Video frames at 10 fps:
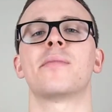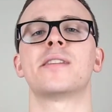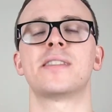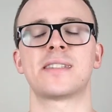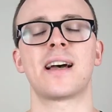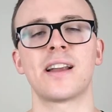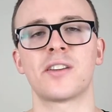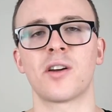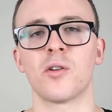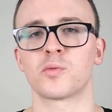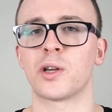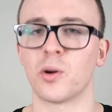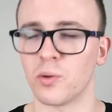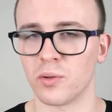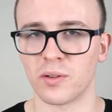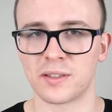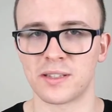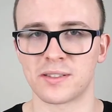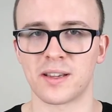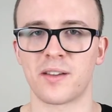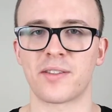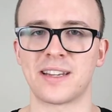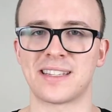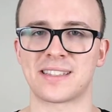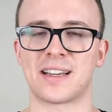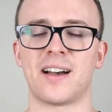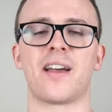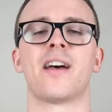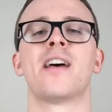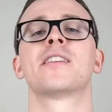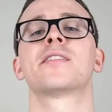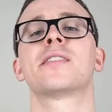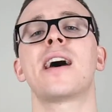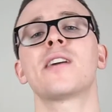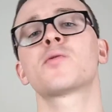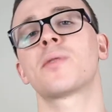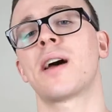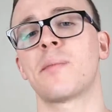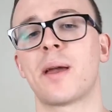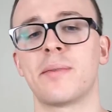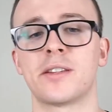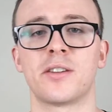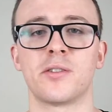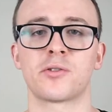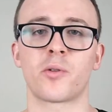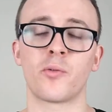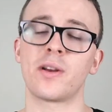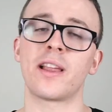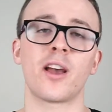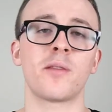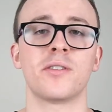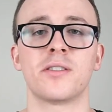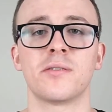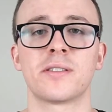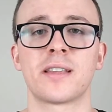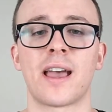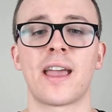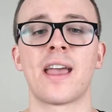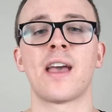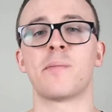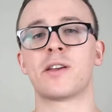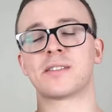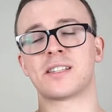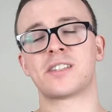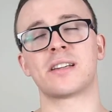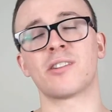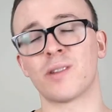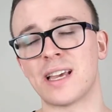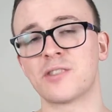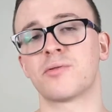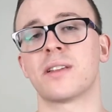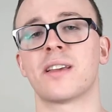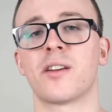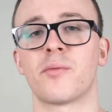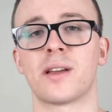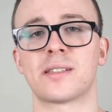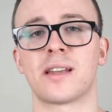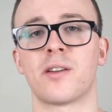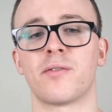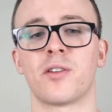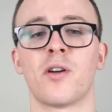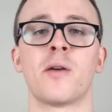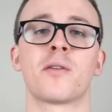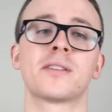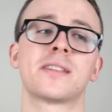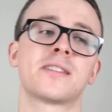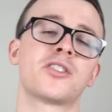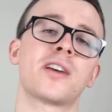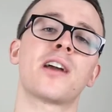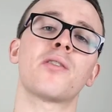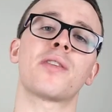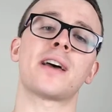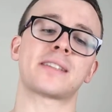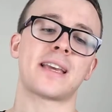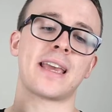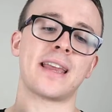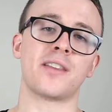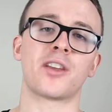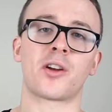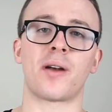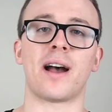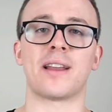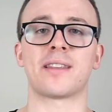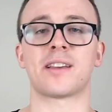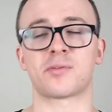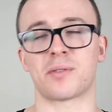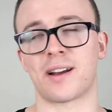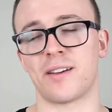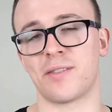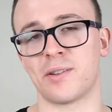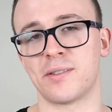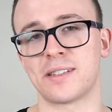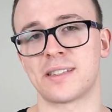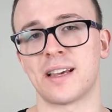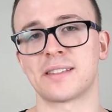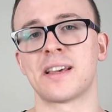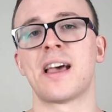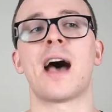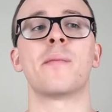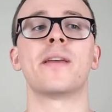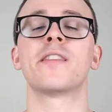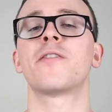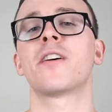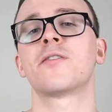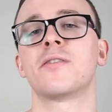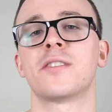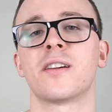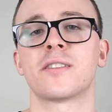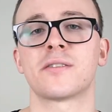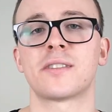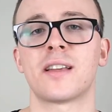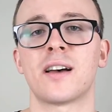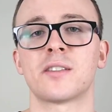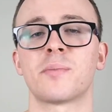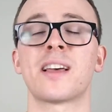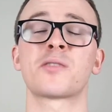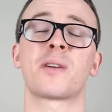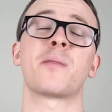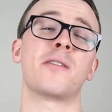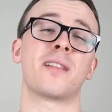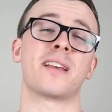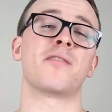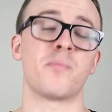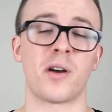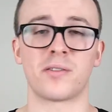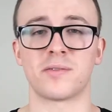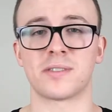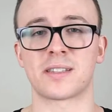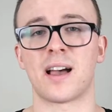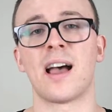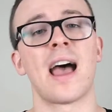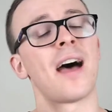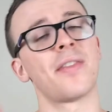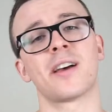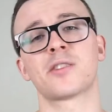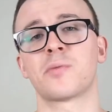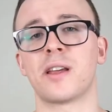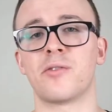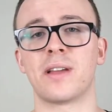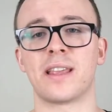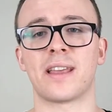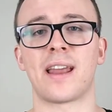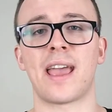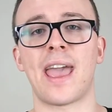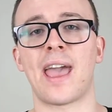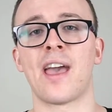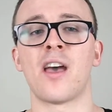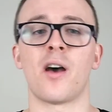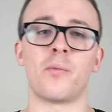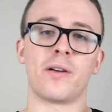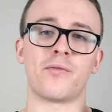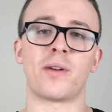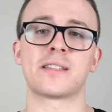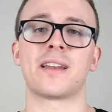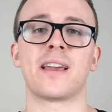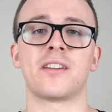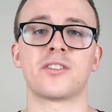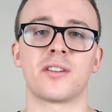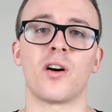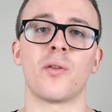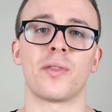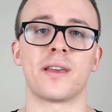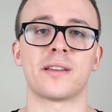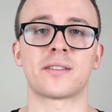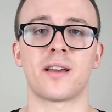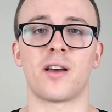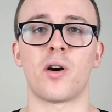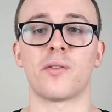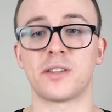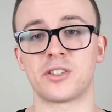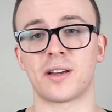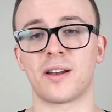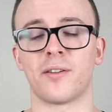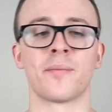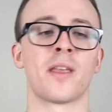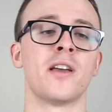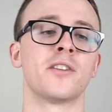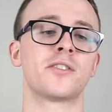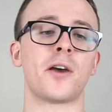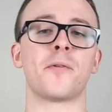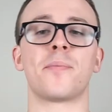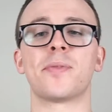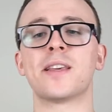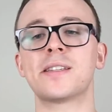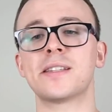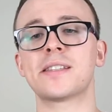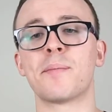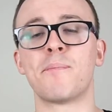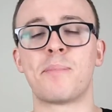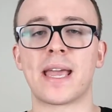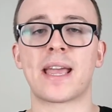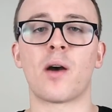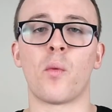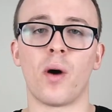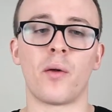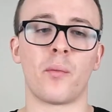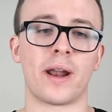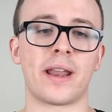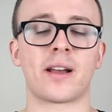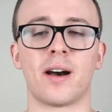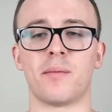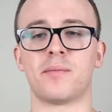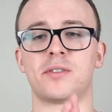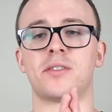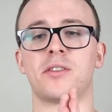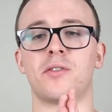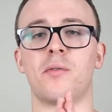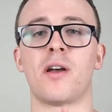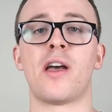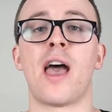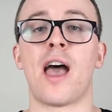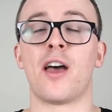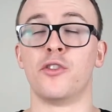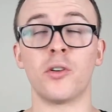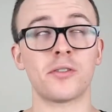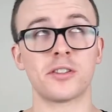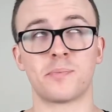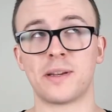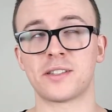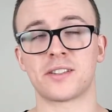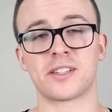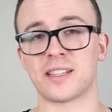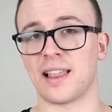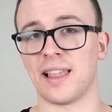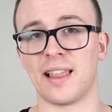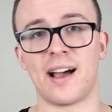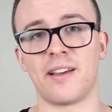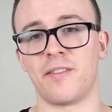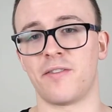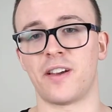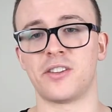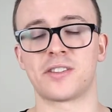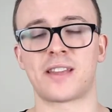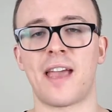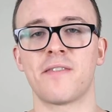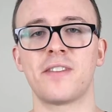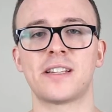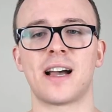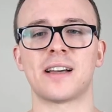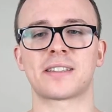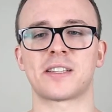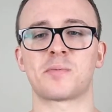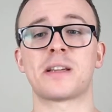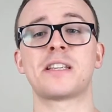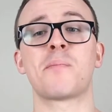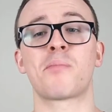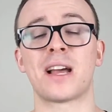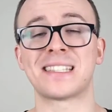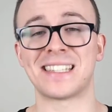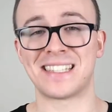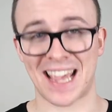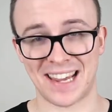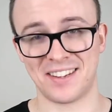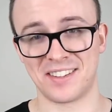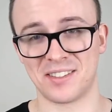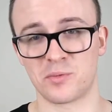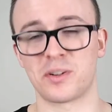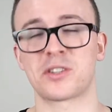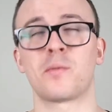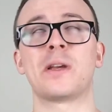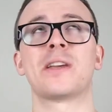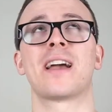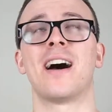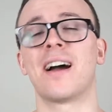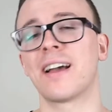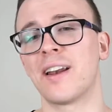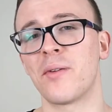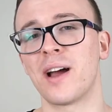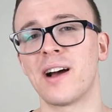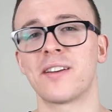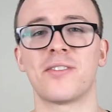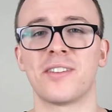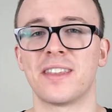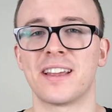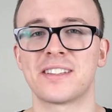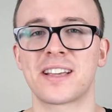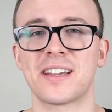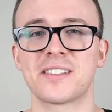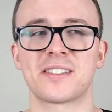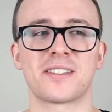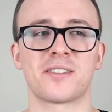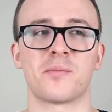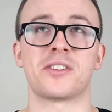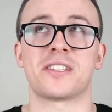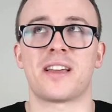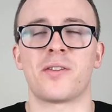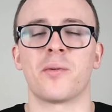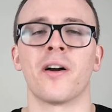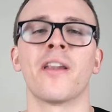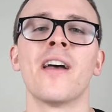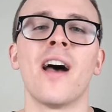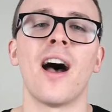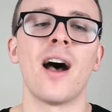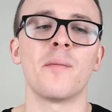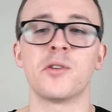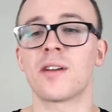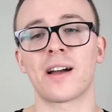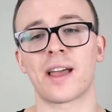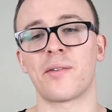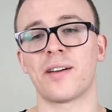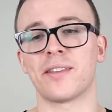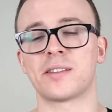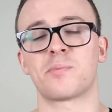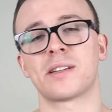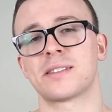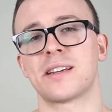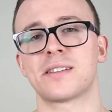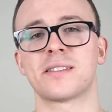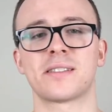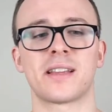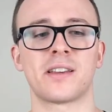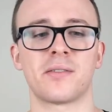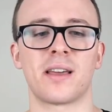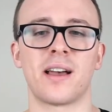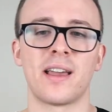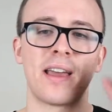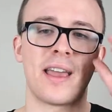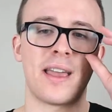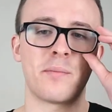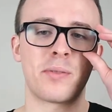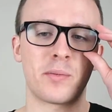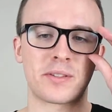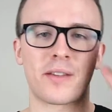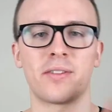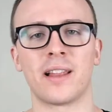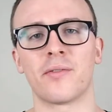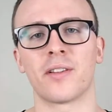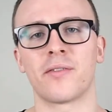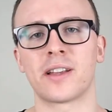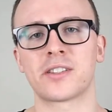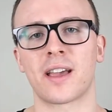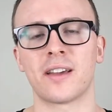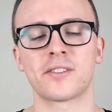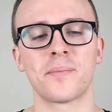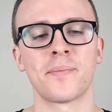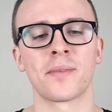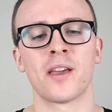desired goals we all deserve and desire. So that's what I'm aiming to do. So I really hope you do stay, because this channel is really going to resonate with you, because it's a channel that's in the grind. That's what Gary Vee always says. I'm in the first few years of startup, and that's where I believe most of us are, and that's where you're really going to hit with resonation on this channel. So this is a big one when it comes to not just business, life, and just every task, especially presentations, which we can't get around if you're in the education system, which is everyone. You can't get around this. Presentations, they do that in pretty much every level of education.